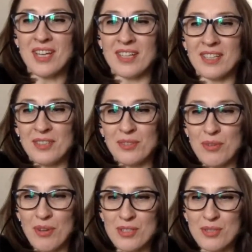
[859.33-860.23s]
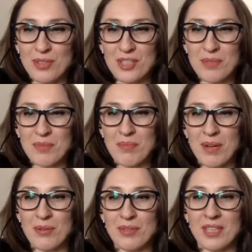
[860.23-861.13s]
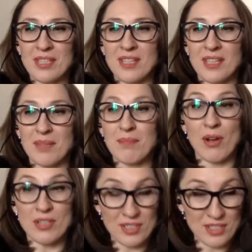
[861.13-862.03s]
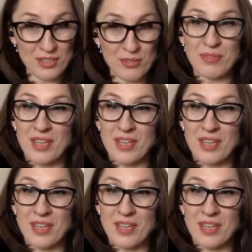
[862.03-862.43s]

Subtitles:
Do you also teach them about things like imposter syndrome?